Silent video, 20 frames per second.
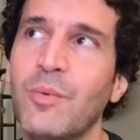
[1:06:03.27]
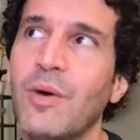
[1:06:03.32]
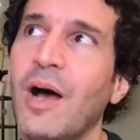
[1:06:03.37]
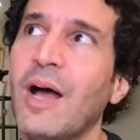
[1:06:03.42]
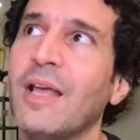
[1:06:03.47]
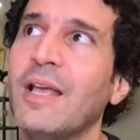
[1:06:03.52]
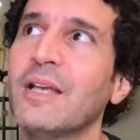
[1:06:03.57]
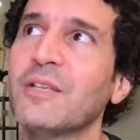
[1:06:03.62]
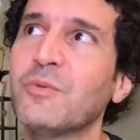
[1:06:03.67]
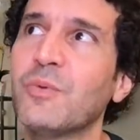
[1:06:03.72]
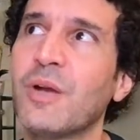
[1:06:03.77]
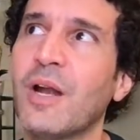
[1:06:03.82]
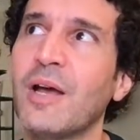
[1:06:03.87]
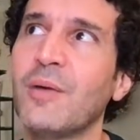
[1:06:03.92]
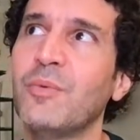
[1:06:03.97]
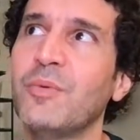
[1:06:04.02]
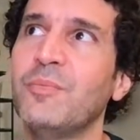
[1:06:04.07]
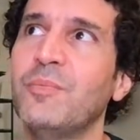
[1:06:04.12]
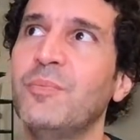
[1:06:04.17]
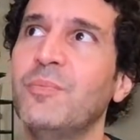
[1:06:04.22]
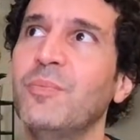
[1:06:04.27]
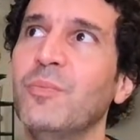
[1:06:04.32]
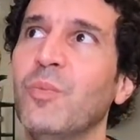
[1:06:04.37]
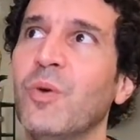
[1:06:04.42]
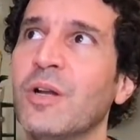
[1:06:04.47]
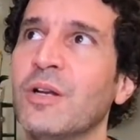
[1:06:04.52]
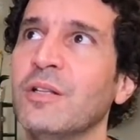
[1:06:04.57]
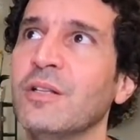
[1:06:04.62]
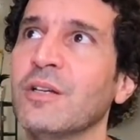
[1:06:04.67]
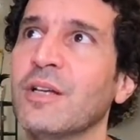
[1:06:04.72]
I guess what I would
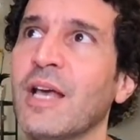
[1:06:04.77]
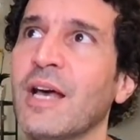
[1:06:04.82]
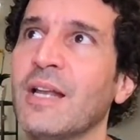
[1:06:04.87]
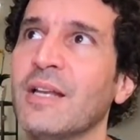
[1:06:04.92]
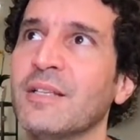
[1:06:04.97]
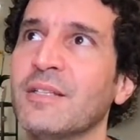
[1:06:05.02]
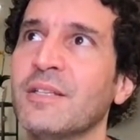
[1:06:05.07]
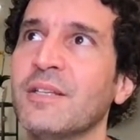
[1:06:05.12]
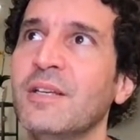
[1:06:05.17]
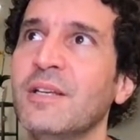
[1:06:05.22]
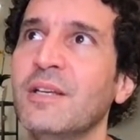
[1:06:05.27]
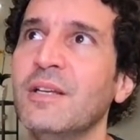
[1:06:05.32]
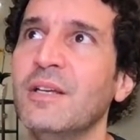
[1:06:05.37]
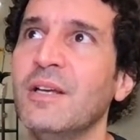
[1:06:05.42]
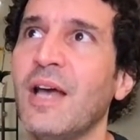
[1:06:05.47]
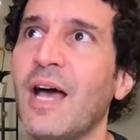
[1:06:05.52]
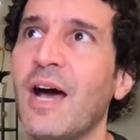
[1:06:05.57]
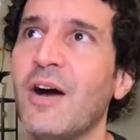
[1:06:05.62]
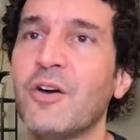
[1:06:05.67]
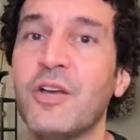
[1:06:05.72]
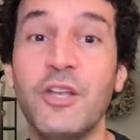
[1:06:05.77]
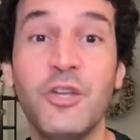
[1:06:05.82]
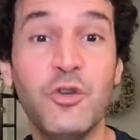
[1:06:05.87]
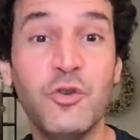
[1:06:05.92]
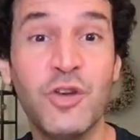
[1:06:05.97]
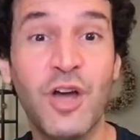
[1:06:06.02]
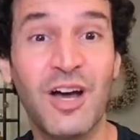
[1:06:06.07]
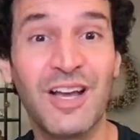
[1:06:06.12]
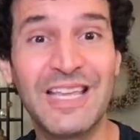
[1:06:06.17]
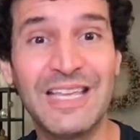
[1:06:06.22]
want to look at is, how can you
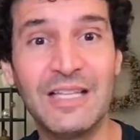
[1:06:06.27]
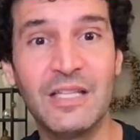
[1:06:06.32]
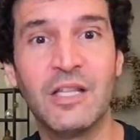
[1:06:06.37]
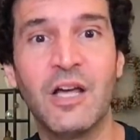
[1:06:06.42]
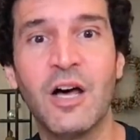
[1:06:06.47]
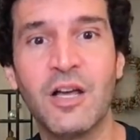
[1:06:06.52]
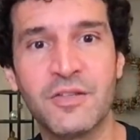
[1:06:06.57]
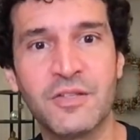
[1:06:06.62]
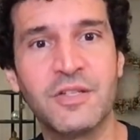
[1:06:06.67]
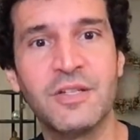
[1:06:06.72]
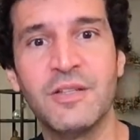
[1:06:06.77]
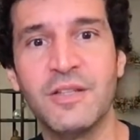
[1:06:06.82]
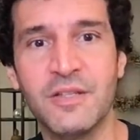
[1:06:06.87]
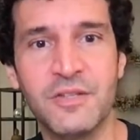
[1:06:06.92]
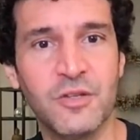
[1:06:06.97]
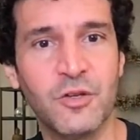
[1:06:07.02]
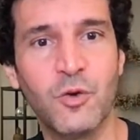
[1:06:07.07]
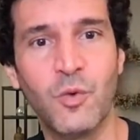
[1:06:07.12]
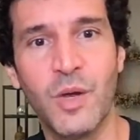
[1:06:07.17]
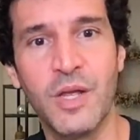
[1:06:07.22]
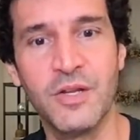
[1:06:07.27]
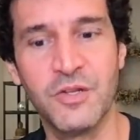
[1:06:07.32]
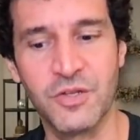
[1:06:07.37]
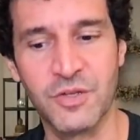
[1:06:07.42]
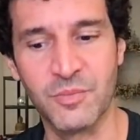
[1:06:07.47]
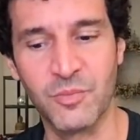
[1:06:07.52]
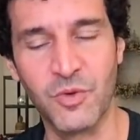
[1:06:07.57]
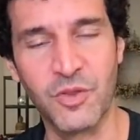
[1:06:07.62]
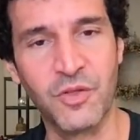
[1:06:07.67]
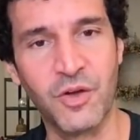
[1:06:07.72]
not get lost in this
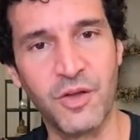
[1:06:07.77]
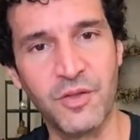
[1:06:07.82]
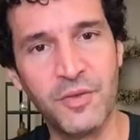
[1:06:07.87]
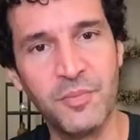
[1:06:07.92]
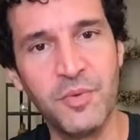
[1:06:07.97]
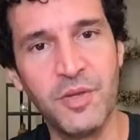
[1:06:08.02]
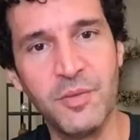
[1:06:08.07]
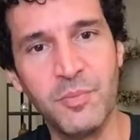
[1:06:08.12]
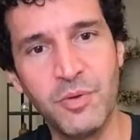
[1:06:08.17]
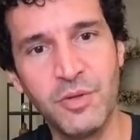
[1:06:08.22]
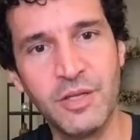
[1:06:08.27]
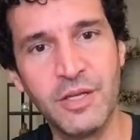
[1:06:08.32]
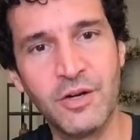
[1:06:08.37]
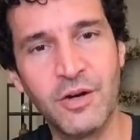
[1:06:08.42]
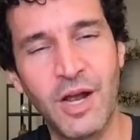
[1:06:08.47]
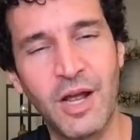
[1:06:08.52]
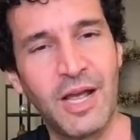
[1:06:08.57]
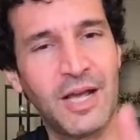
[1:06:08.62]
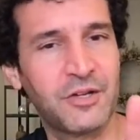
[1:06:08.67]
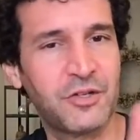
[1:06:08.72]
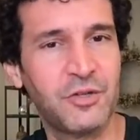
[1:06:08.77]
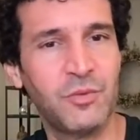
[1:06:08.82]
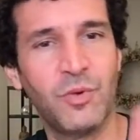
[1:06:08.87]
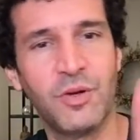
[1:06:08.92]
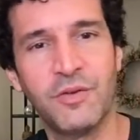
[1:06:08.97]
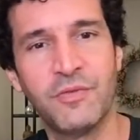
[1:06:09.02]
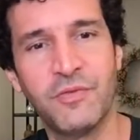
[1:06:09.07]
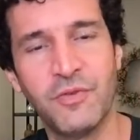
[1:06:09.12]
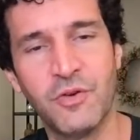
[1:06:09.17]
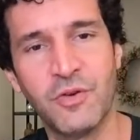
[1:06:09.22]
equation with all the people here? I actually want
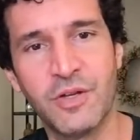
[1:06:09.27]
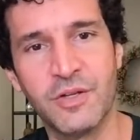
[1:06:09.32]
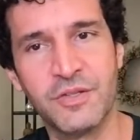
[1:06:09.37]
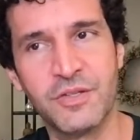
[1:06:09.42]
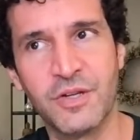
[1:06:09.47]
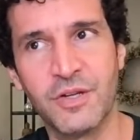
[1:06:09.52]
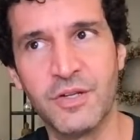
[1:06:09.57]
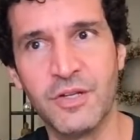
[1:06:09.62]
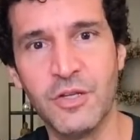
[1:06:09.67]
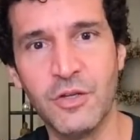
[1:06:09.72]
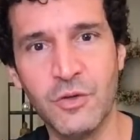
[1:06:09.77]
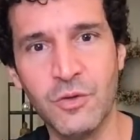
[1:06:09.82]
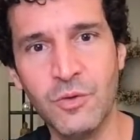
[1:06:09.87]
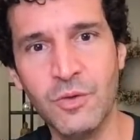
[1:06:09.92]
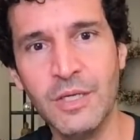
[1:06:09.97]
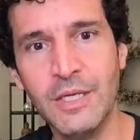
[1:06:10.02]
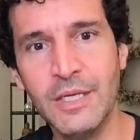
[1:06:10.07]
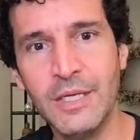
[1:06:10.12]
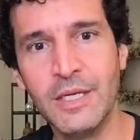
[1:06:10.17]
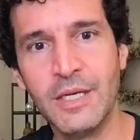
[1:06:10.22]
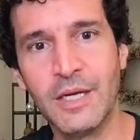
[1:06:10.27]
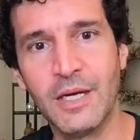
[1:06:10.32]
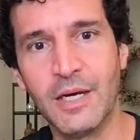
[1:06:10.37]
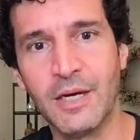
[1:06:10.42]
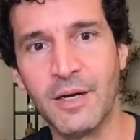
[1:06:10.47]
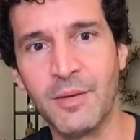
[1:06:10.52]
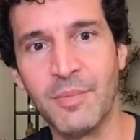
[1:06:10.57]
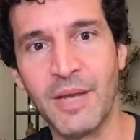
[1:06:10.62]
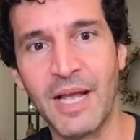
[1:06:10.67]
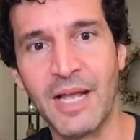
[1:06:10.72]
to focus on you.
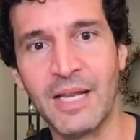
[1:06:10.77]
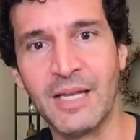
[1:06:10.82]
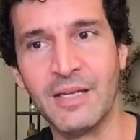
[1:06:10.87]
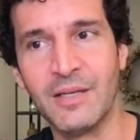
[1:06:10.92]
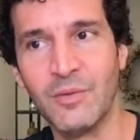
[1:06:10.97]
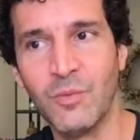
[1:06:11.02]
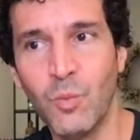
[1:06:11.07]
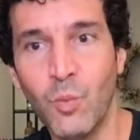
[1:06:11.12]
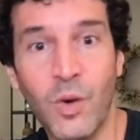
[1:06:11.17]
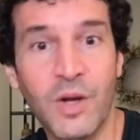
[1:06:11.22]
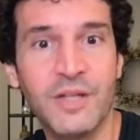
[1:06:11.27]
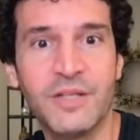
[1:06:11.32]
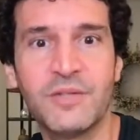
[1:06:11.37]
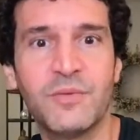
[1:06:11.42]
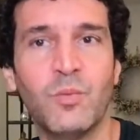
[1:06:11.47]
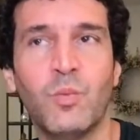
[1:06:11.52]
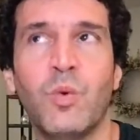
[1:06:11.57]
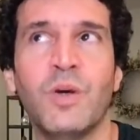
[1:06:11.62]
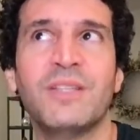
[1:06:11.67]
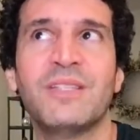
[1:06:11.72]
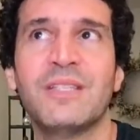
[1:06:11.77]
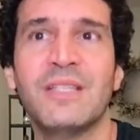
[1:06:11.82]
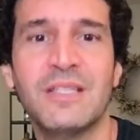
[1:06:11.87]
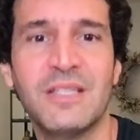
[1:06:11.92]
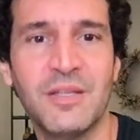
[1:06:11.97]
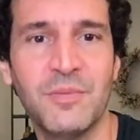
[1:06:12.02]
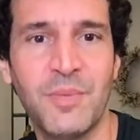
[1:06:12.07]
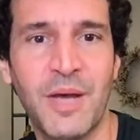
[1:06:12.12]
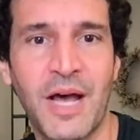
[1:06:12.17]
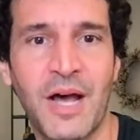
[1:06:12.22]
And what's this
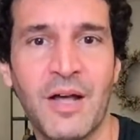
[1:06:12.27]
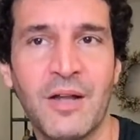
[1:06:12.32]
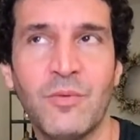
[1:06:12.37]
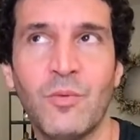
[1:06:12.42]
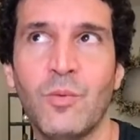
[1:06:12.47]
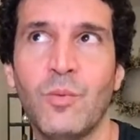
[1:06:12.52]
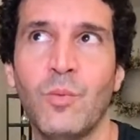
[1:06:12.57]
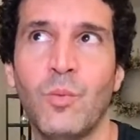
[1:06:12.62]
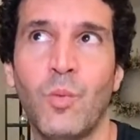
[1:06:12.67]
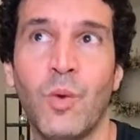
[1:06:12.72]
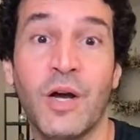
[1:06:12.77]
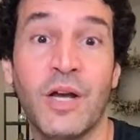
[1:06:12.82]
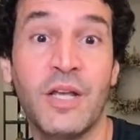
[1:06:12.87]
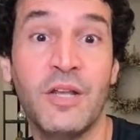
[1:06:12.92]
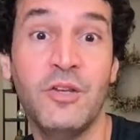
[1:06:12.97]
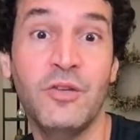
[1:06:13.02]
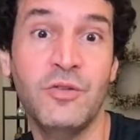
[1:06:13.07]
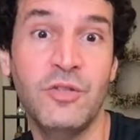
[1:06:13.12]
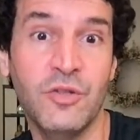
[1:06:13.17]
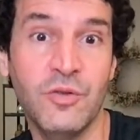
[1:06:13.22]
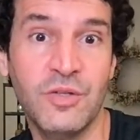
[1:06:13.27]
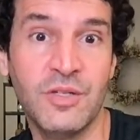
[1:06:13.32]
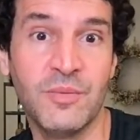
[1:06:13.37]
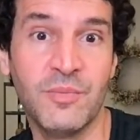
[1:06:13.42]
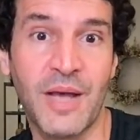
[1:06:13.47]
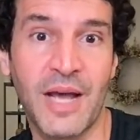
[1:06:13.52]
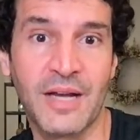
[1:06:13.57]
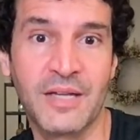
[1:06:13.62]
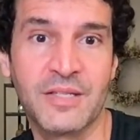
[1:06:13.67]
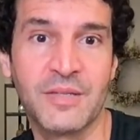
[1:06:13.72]
about? What can you do to
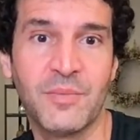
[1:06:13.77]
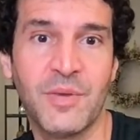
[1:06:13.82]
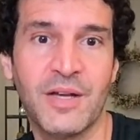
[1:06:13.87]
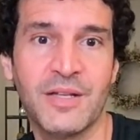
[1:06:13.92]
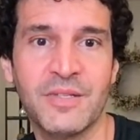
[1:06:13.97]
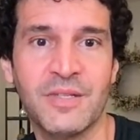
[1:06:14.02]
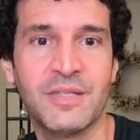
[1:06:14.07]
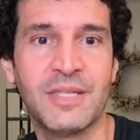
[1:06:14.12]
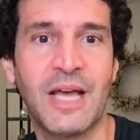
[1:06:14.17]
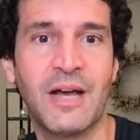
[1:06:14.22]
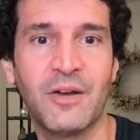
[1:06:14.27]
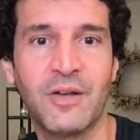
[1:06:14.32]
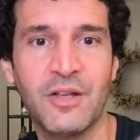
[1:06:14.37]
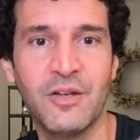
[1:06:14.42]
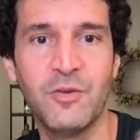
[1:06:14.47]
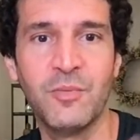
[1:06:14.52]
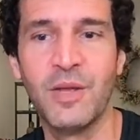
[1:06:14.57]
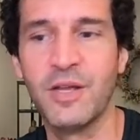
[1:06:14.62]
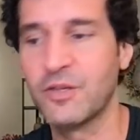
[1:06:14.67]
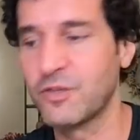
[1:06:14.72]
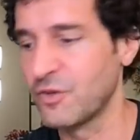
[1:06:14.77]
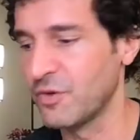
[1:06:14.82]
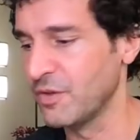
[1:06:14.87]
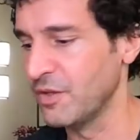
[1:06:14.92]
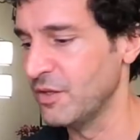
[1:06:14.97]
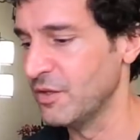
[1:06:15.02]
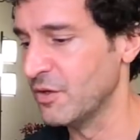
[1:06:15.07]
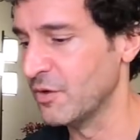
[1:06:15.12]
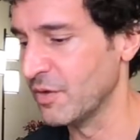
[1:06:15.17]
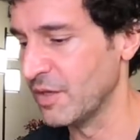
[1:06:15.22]
maximize this? How can you make sure that
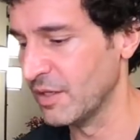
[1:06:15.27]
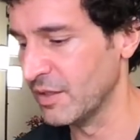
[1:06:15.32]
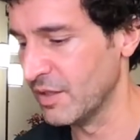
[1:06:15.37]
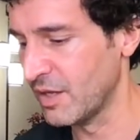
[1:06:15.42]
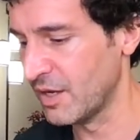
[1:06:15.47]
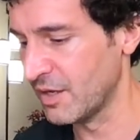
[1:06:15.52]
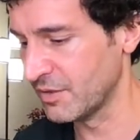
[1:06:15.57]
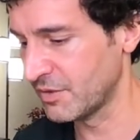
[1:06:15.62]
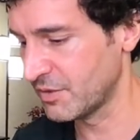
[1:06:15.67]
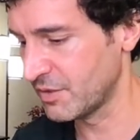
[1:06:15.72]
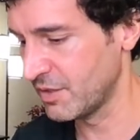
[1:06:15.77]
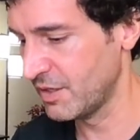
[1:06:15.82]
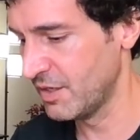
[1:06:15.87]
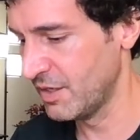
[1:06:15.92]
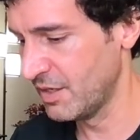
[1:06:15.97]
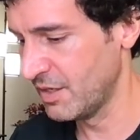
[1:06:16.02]
you don't get lost?